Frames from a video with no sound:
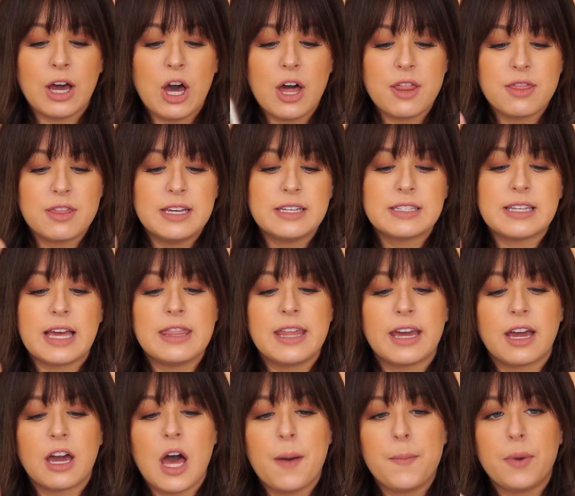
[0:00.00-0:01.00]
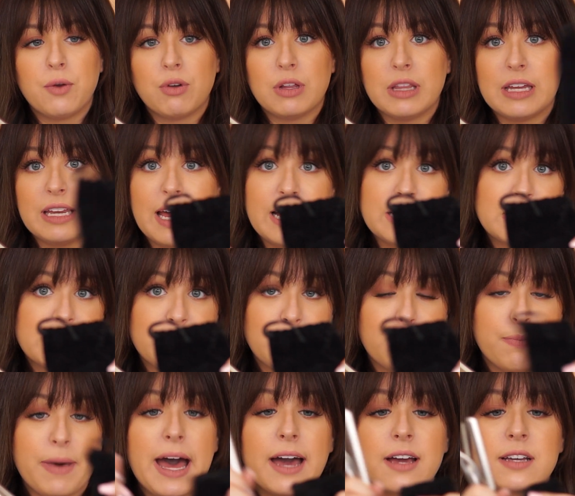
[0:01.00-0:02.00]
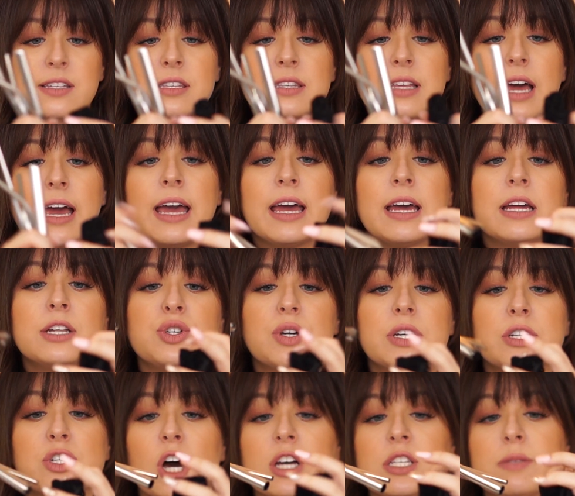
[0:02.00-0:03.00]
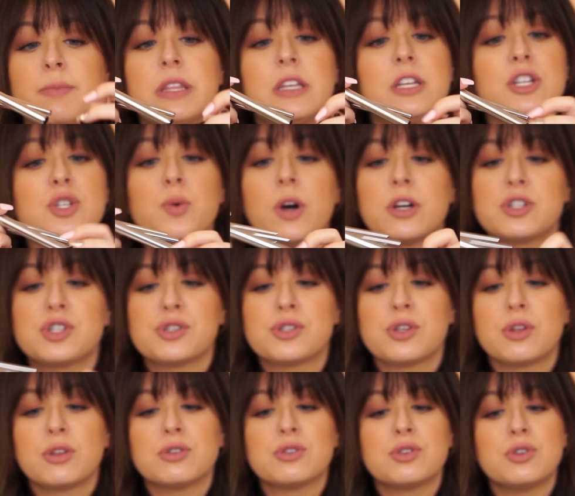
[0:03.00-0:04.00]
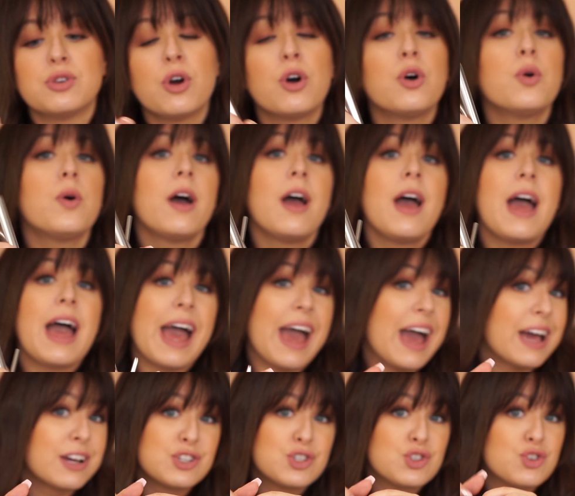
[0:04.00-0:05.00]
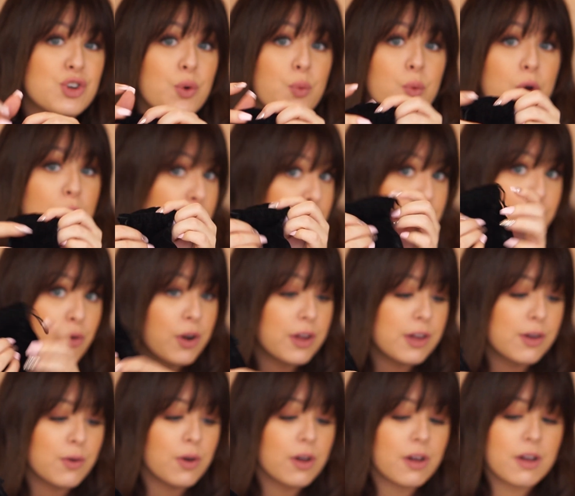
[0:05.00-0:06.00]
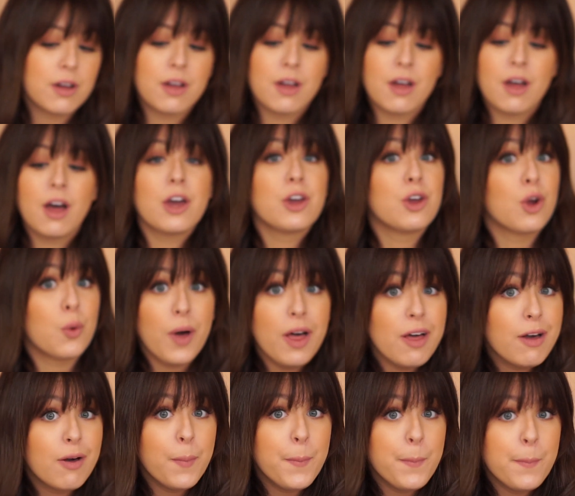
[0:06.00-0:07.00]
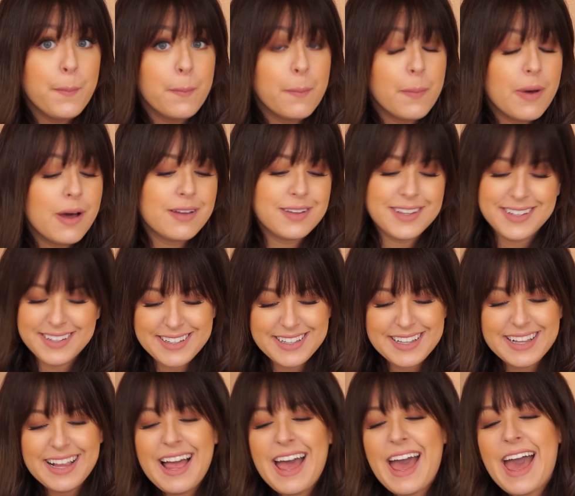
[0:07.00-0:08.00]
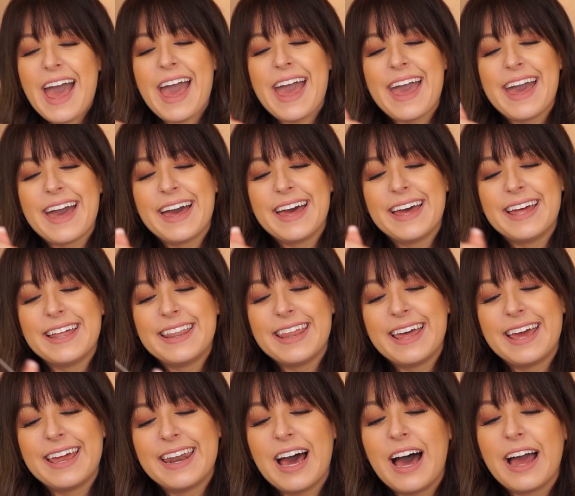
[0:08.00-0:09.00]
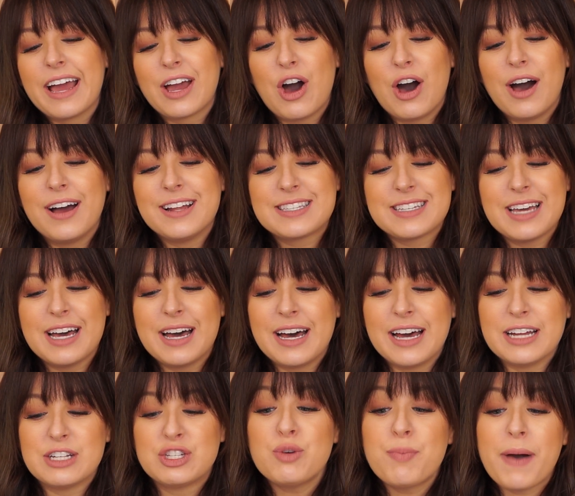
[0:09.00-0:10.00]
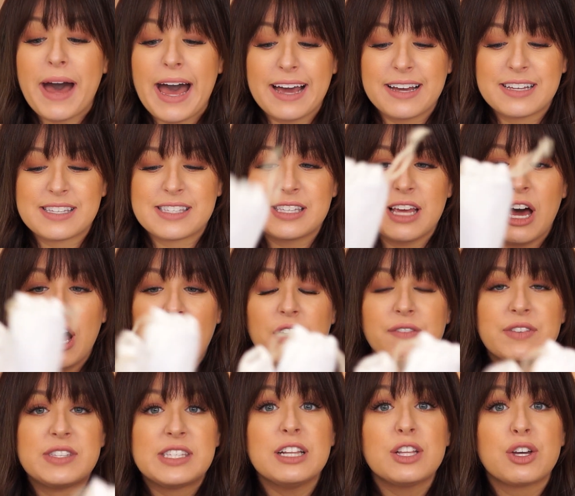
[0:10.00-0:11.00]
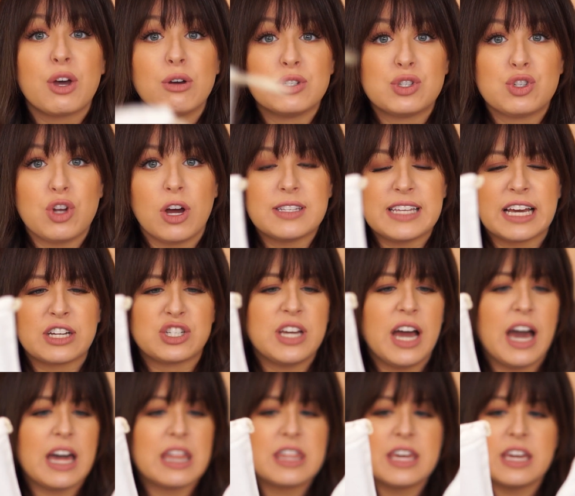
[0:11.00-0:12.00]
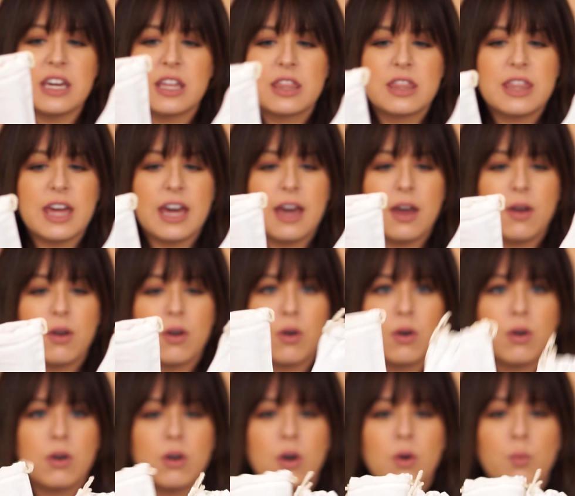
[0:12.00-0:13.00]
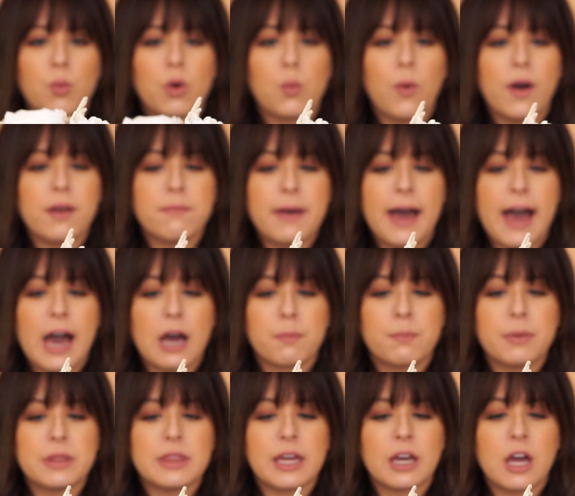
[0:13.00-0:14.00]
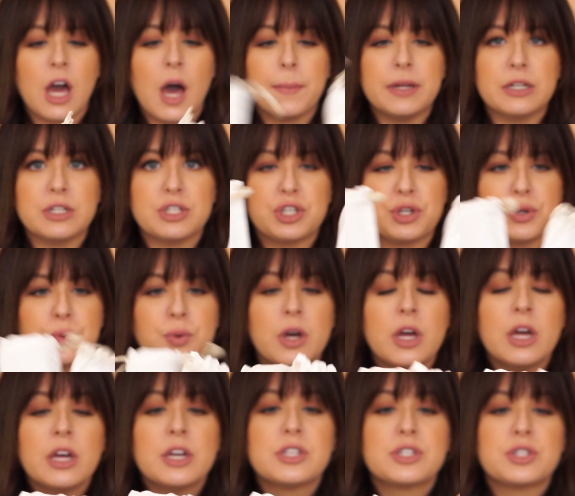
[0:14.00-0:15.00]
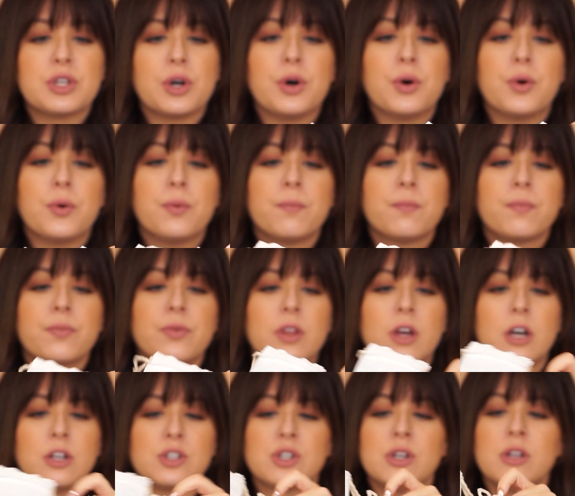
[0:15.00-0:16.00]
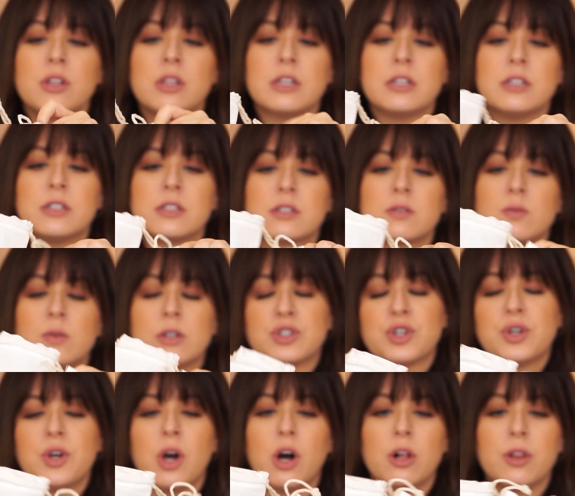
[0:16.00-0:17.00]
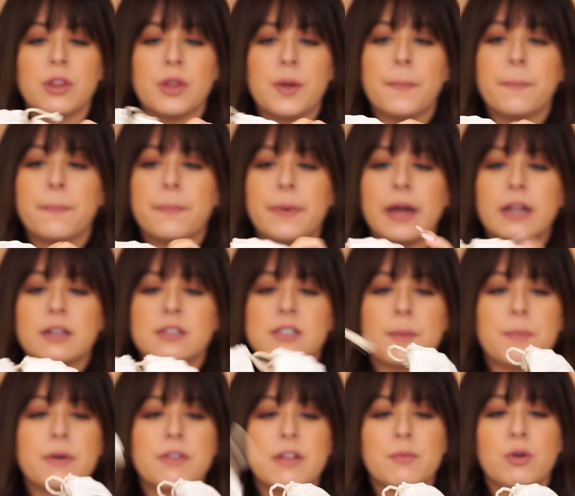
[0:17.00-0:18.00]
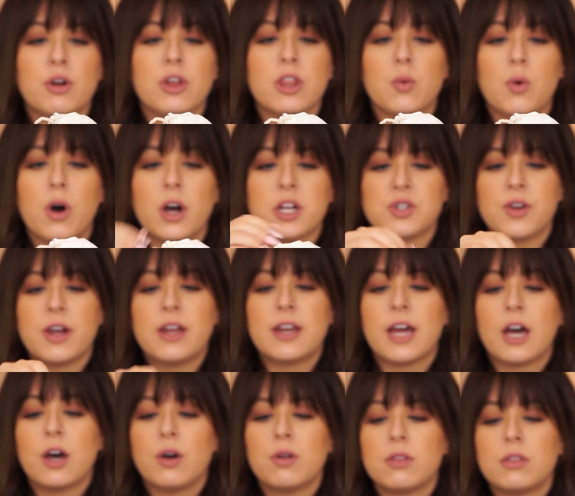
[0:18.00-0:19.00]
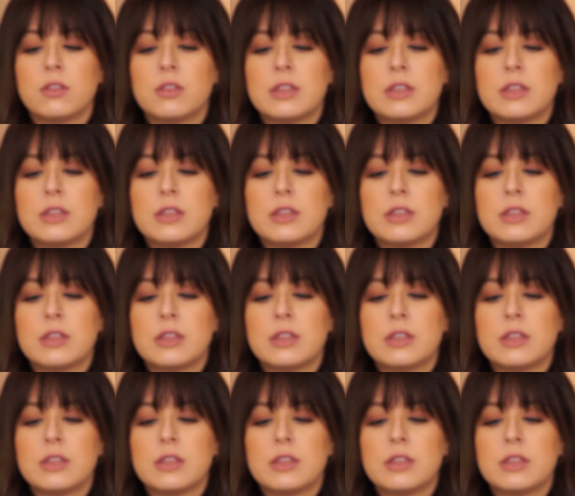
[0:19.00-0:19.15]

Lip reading: I got these, and they come in really nice little packs, and you can toss them in the dishwasher, so there's no extra work for you. You're welcome. And then I got 2 packs of silicone straws. Actually, I think they were 1 pack, but they come in 2. So I'll show you these. Well, I'll show you all of them, but some of them are in the wash right now.